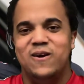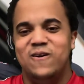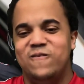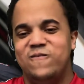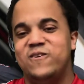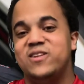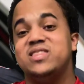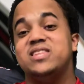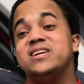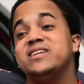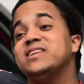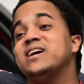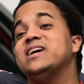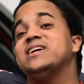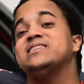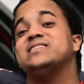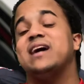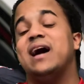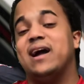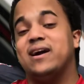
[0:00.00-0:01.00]
59
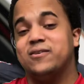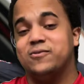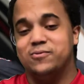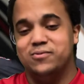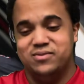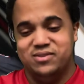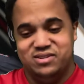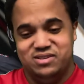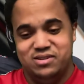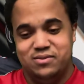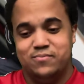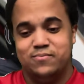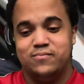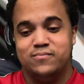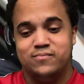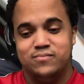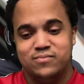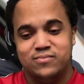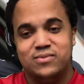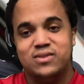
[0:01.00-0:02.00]
tackles,
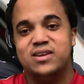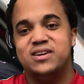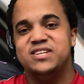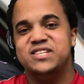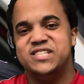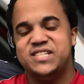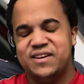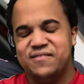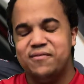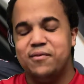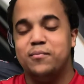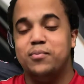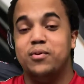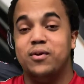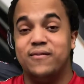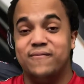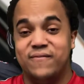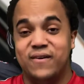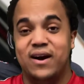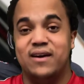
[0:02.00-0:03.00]

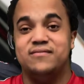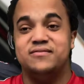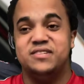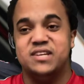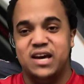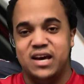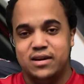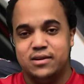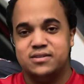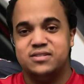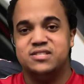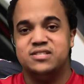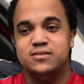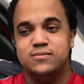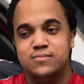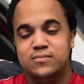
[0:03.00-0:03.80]
7.5 sacks.